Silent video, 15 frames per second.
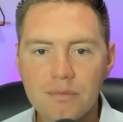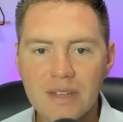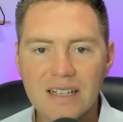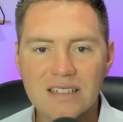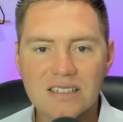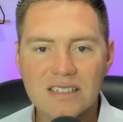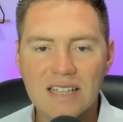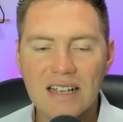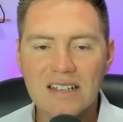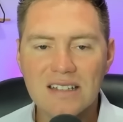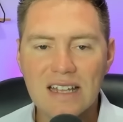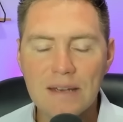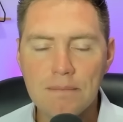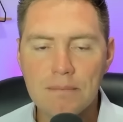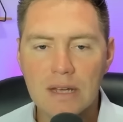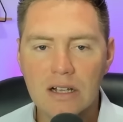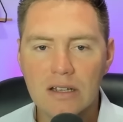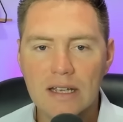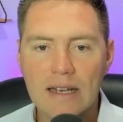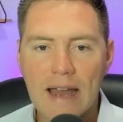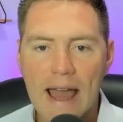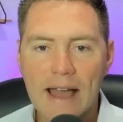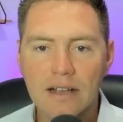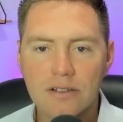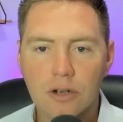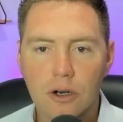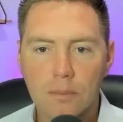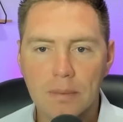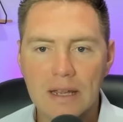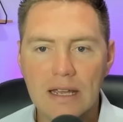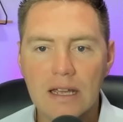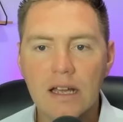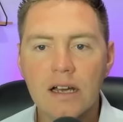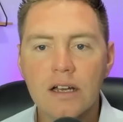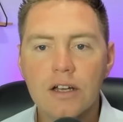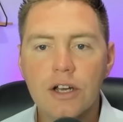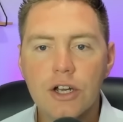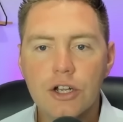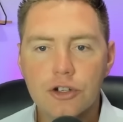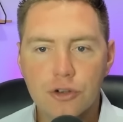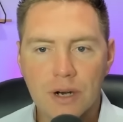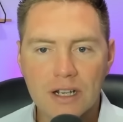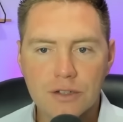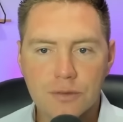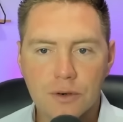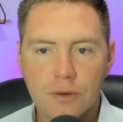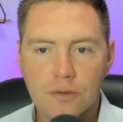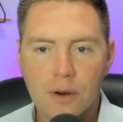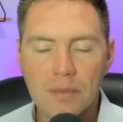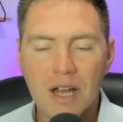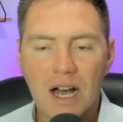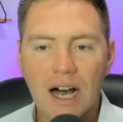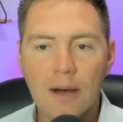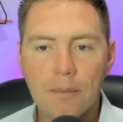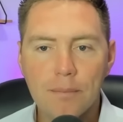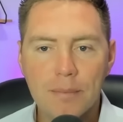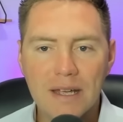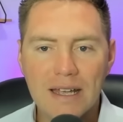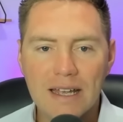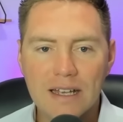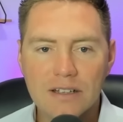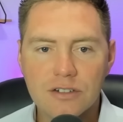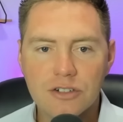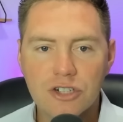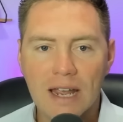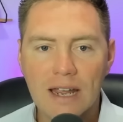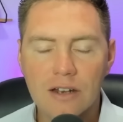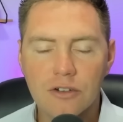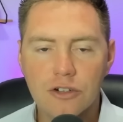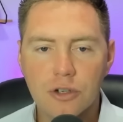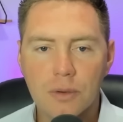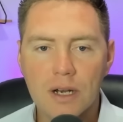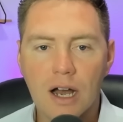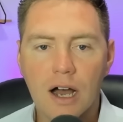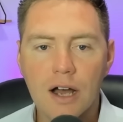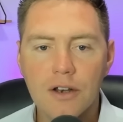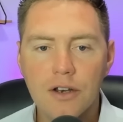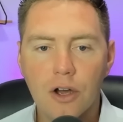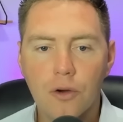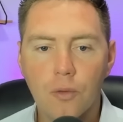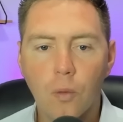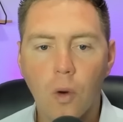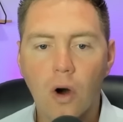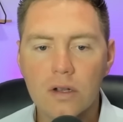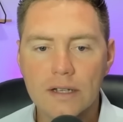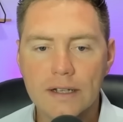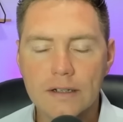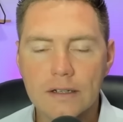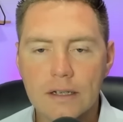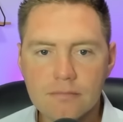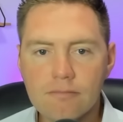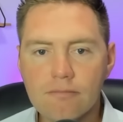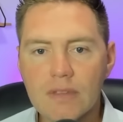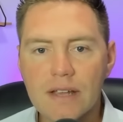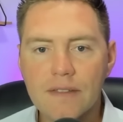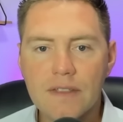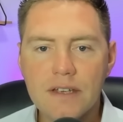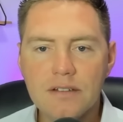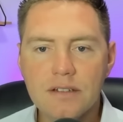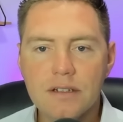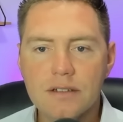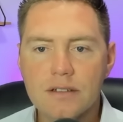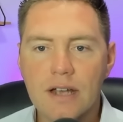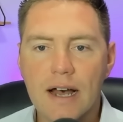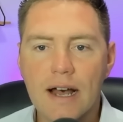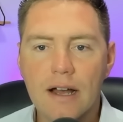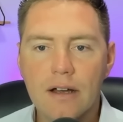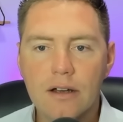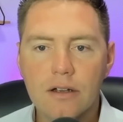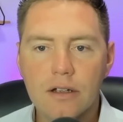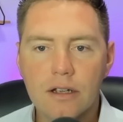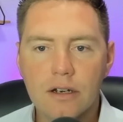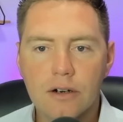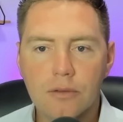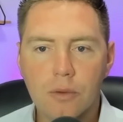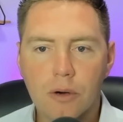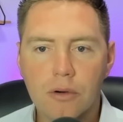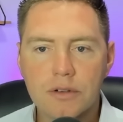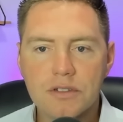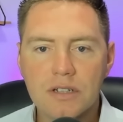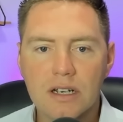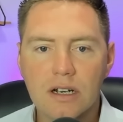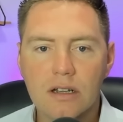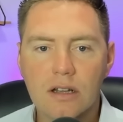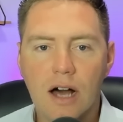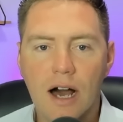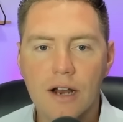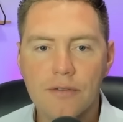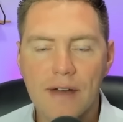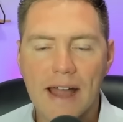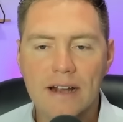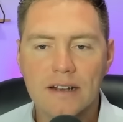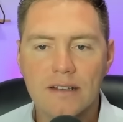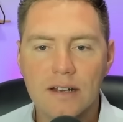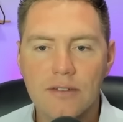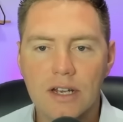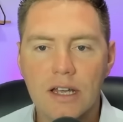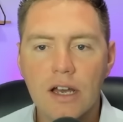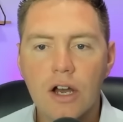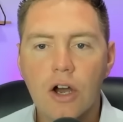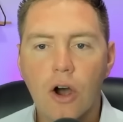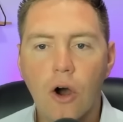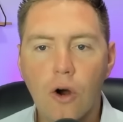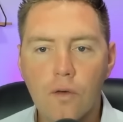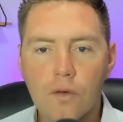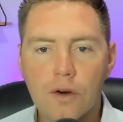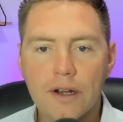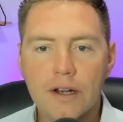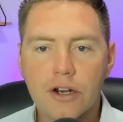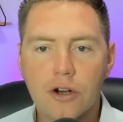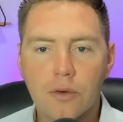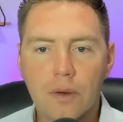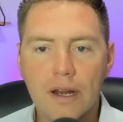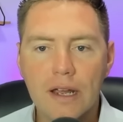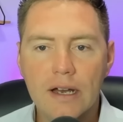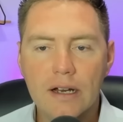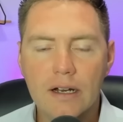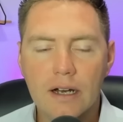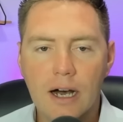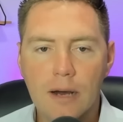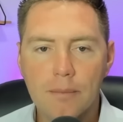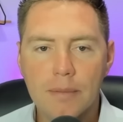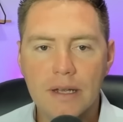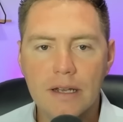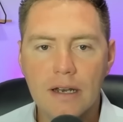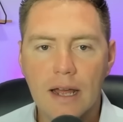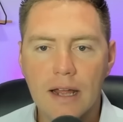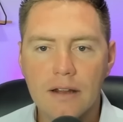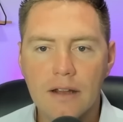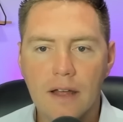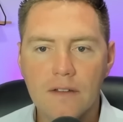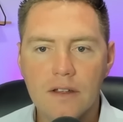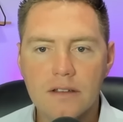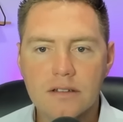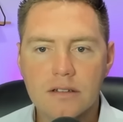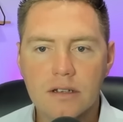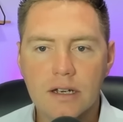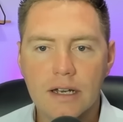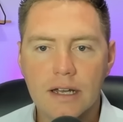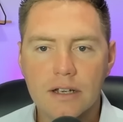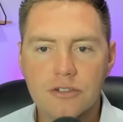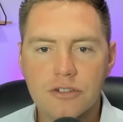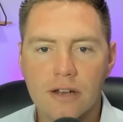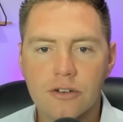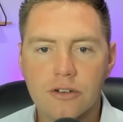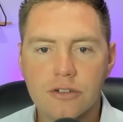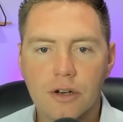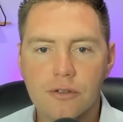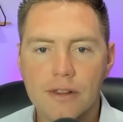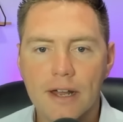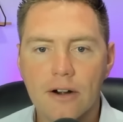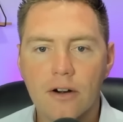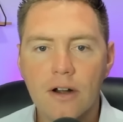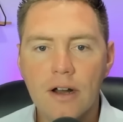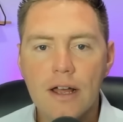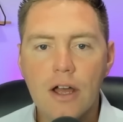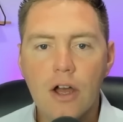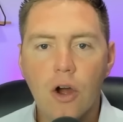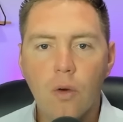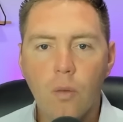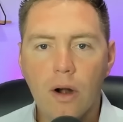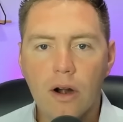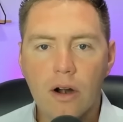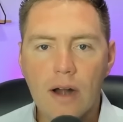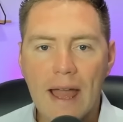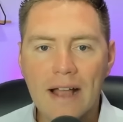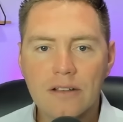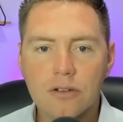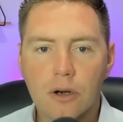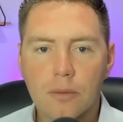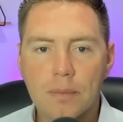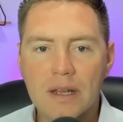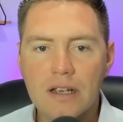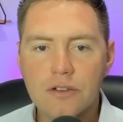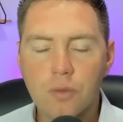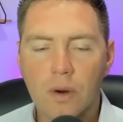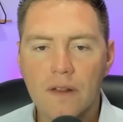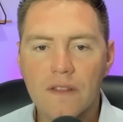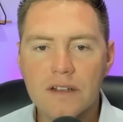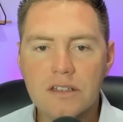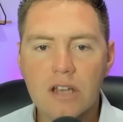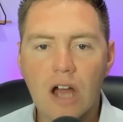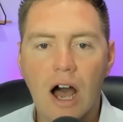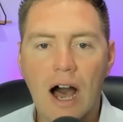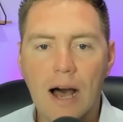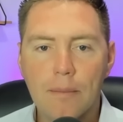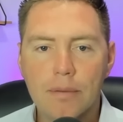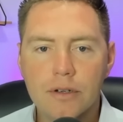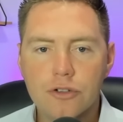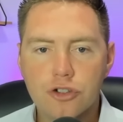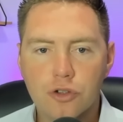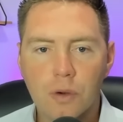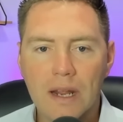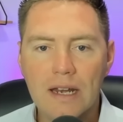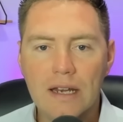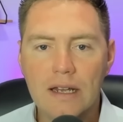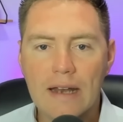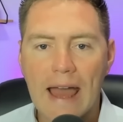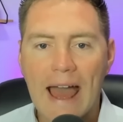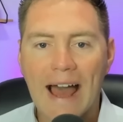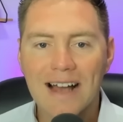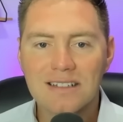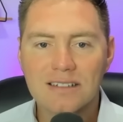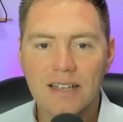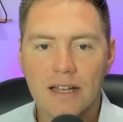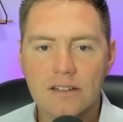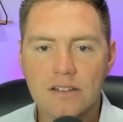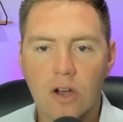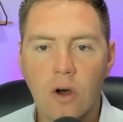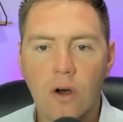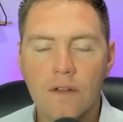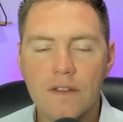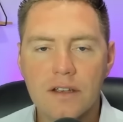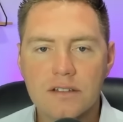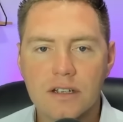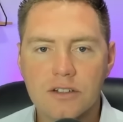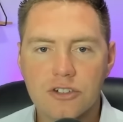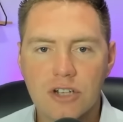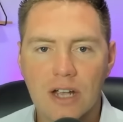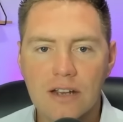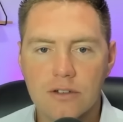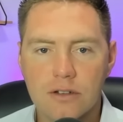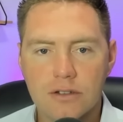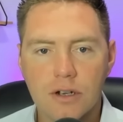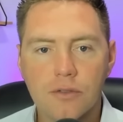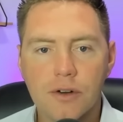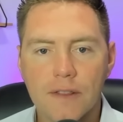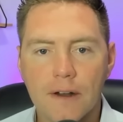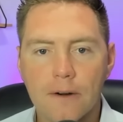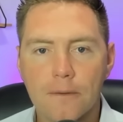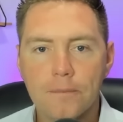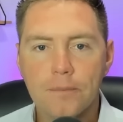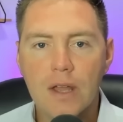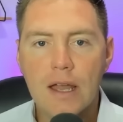60 million XRP transferred from the Upbit exchange to an unknown wallet. This is, you know, where we're seeing a lot of activity over in Korea, Upbit, and these exchanges over there, where XRP is one of the top traded assets on these exchanges over there.